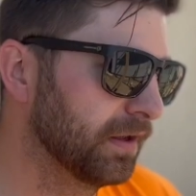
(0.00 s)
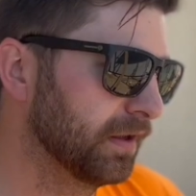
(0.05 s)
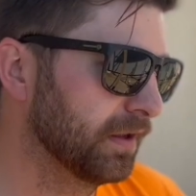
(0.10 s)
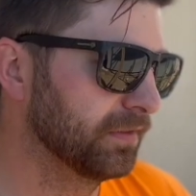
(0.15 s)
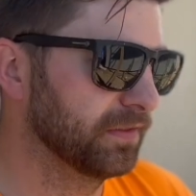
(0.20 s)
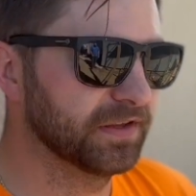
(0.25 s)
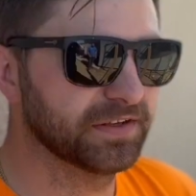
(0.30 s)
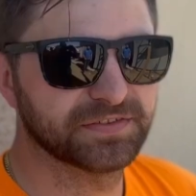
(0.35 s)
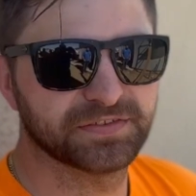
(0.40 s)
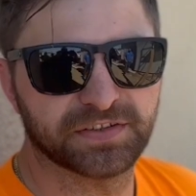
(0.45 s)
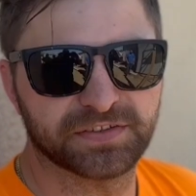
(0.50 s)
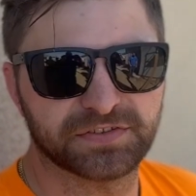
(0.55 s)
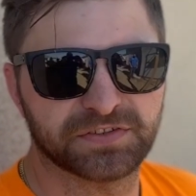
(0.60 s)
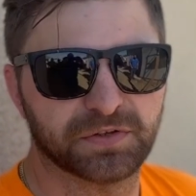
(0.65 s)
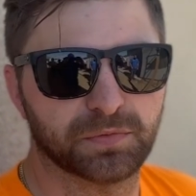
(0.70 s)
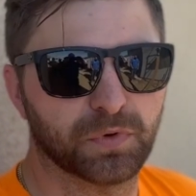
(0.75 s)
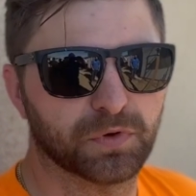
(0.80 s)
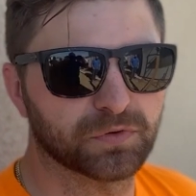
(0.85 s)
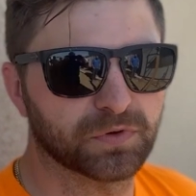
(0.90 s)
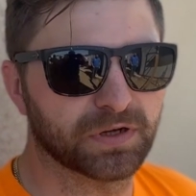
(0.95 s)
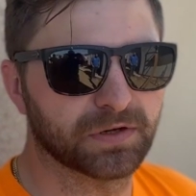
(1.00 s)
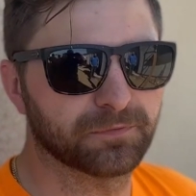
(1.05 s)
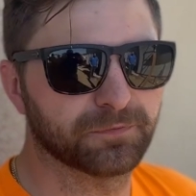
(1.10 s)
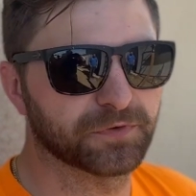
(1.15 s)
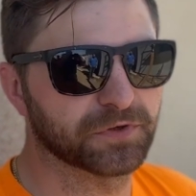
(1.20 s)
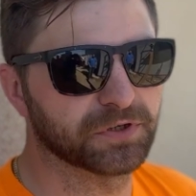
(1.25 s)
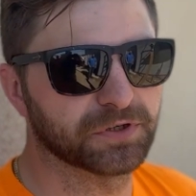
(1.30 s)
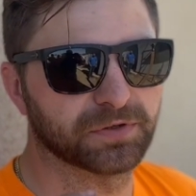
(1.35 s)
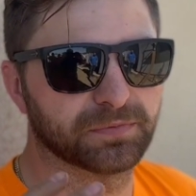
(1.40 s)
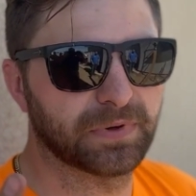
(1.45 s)
This system will run
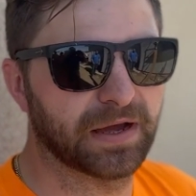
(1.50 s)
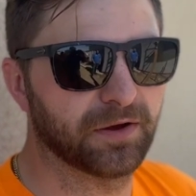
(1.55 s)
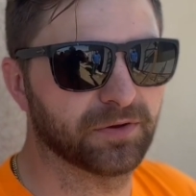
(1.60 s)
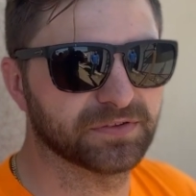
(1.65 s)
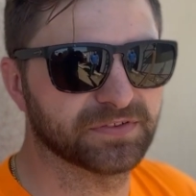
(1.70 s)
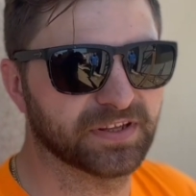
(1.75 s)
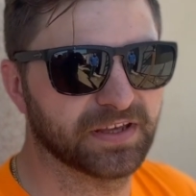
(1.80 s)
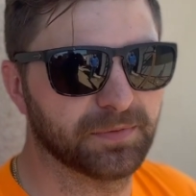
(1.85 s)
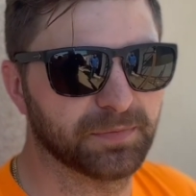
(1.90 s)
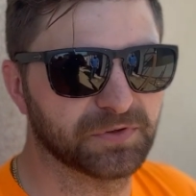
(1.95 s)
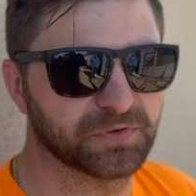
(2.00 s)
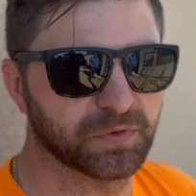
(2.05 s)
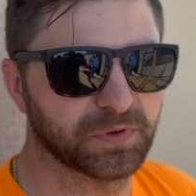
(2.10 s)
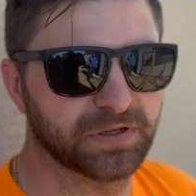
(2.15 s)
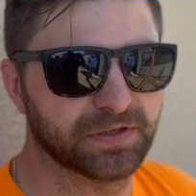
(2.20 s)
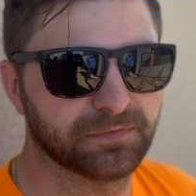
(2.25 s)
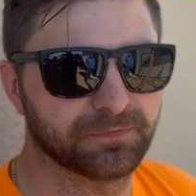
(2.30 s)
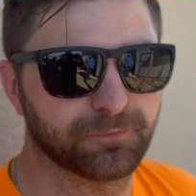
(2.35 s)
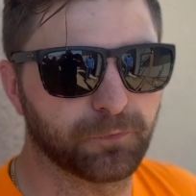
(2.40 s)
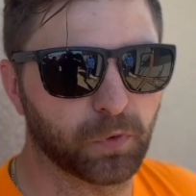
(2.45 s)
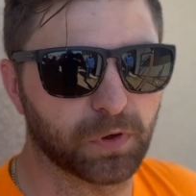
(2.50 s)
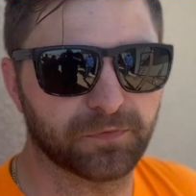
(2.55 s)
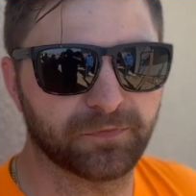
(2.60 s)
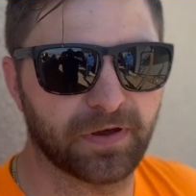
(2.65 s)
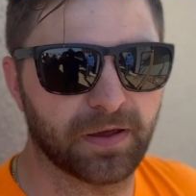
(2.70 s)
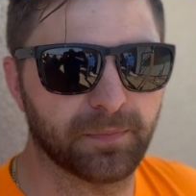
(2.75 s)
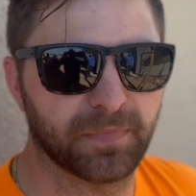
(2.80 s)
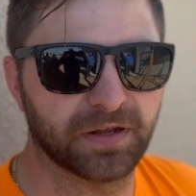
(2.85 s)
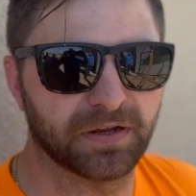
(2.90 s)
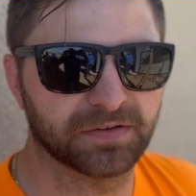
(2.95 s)
for, I would say, between
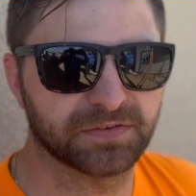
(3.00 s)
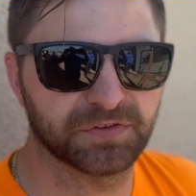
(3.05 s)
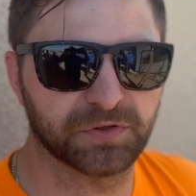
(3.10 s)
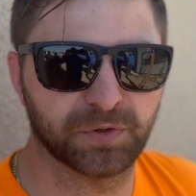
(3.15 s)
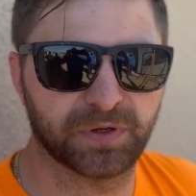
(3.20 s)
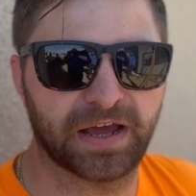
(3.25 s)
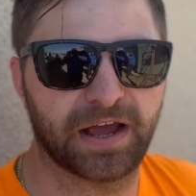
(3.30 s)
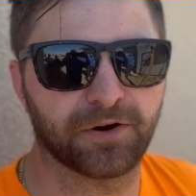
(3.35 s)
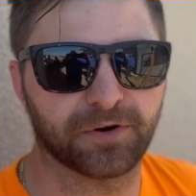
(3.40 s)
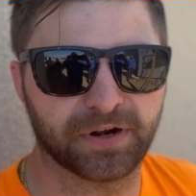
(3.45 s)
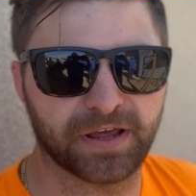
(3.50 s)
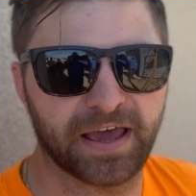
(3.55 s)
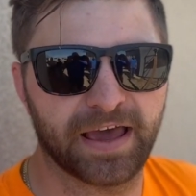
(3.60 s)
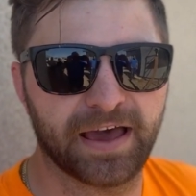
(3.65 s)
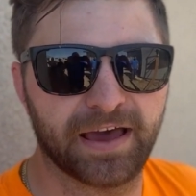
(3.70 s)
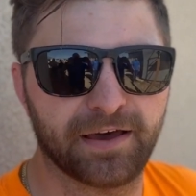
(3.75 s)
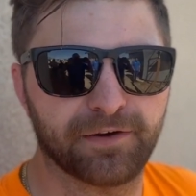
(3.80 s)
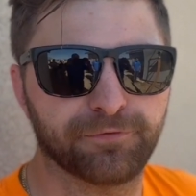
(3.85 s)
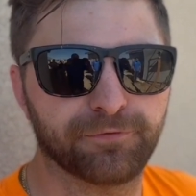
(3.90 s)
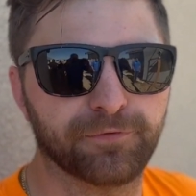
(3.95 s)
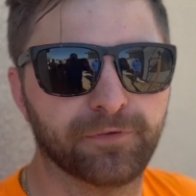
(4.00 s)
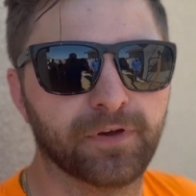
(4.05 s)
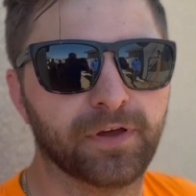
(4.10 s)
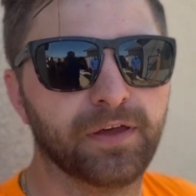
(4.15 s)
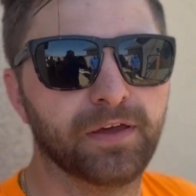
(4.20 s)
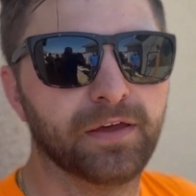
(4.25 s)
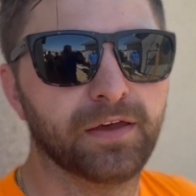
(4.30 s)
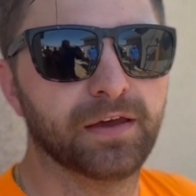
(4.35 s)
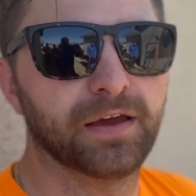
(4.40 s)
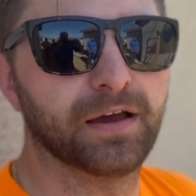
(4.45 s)
45 minutes to an hour and a half
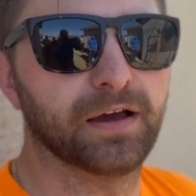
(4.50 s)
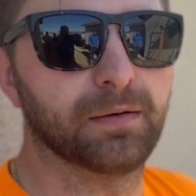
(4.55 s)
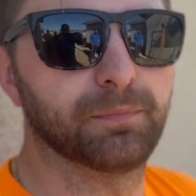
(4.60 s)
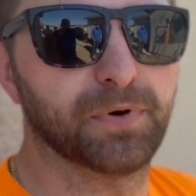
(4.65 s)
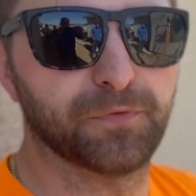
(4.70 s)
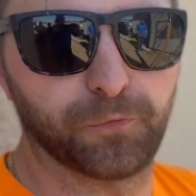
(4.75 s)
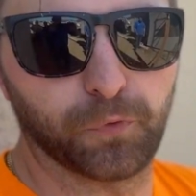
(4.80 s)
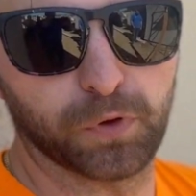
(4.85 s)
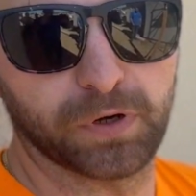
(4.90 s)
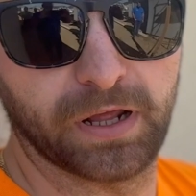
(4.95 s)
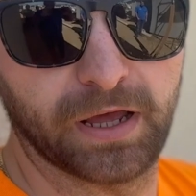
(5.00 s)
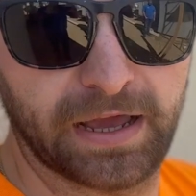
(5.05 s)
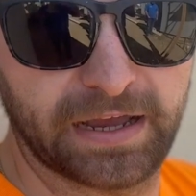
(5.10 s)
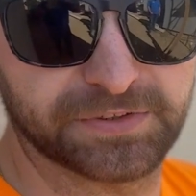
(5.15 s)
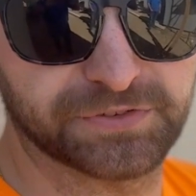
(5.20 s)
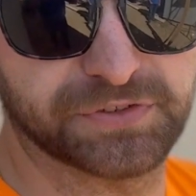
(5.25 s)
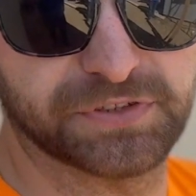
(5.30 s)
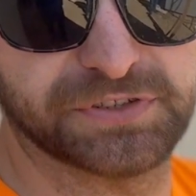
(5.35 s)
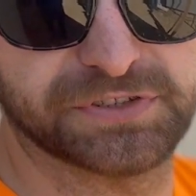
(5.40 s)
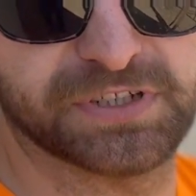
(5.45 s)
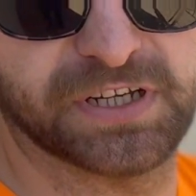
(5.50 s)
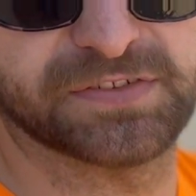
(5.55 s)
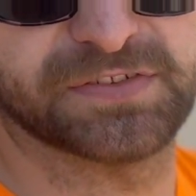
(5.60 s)
before it actually shuts